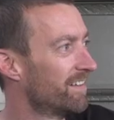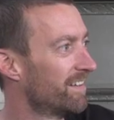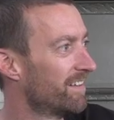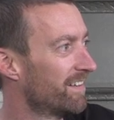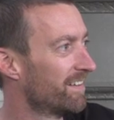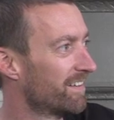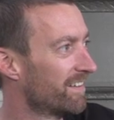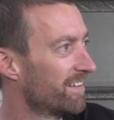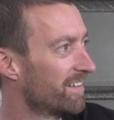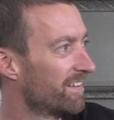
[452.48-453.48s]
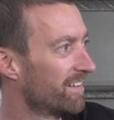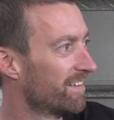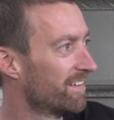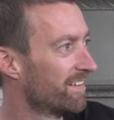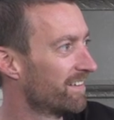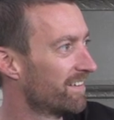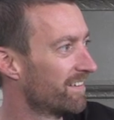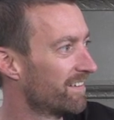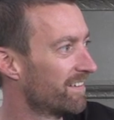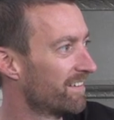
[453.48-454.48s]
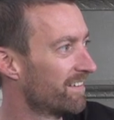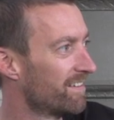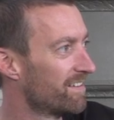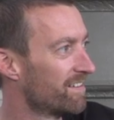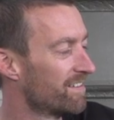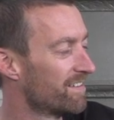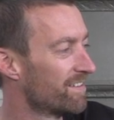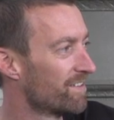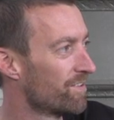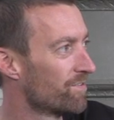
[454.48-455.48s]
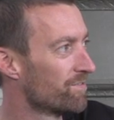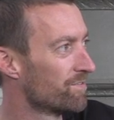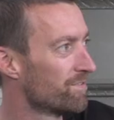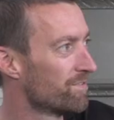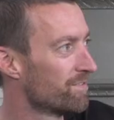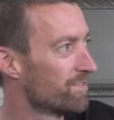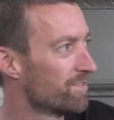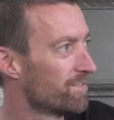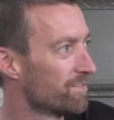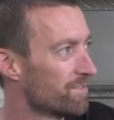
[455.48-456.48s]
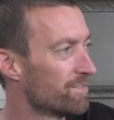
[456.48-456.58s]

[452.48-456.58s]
(not speaking)